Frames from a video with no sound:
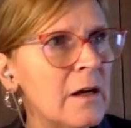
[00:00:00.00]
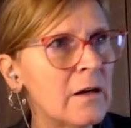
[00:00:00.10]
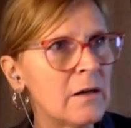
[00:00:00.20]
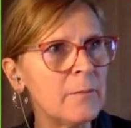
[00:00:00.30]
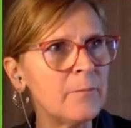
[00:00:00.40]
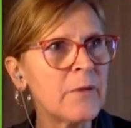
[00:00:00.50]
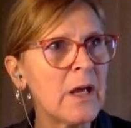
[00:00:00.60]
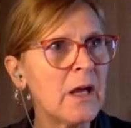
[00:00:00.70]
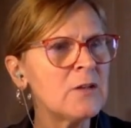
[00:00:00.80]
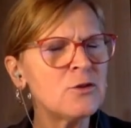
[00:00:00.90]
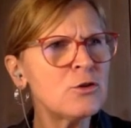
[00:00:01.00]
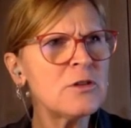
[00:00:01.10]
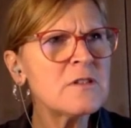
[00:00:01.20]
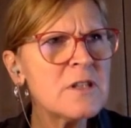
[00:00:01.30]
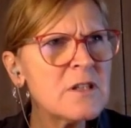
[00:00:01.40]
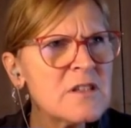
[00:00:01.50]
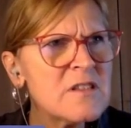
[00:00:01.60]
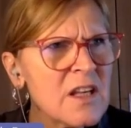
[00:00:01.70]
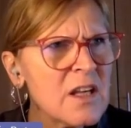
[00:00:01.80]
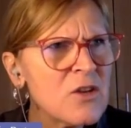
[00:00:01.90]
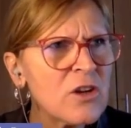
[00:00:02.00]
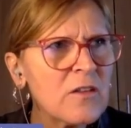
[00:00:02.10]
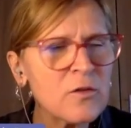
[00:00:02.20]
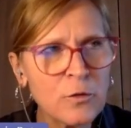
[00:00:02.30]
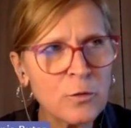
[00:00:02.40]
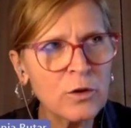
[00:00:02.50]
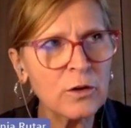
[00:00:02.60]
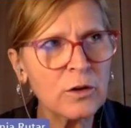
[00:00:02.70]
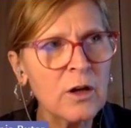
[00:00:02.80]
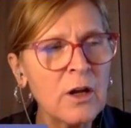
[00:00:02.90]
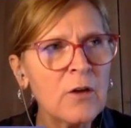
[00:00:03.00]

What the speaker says: And students didn't see each other's work.